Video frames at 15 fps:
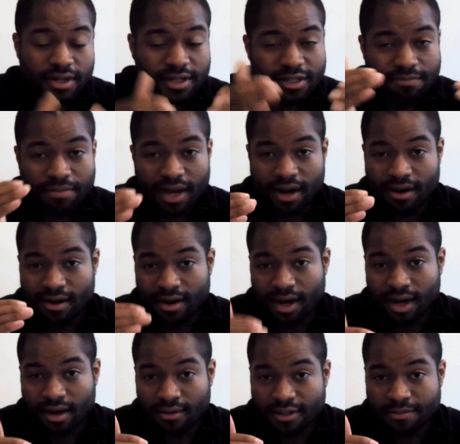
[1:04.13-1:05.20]
the Aspire
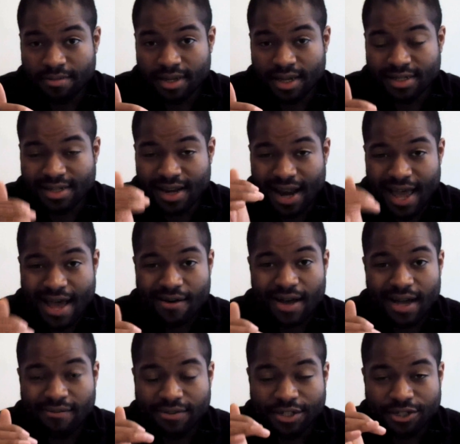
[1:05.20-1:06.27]
Nautilus because now
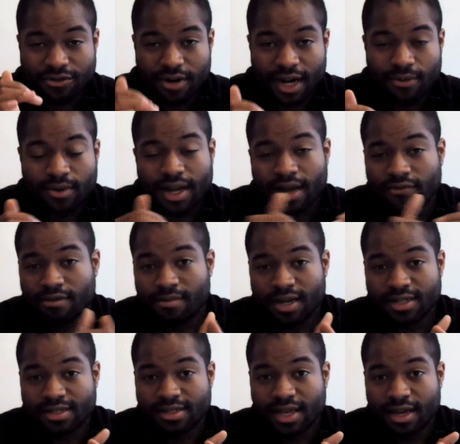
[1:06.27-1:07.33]
I have tried one out for
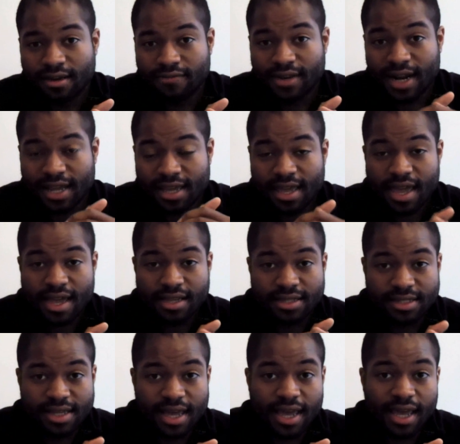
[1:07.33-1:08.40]
myself and I can
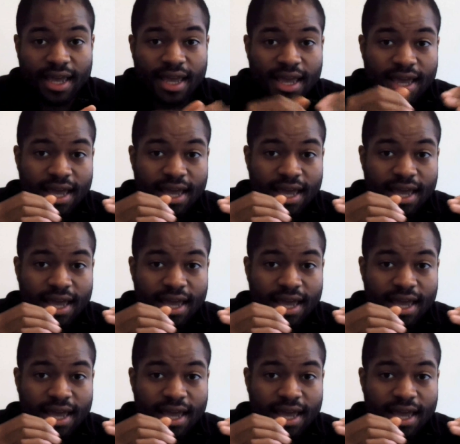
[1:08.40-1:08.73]
say,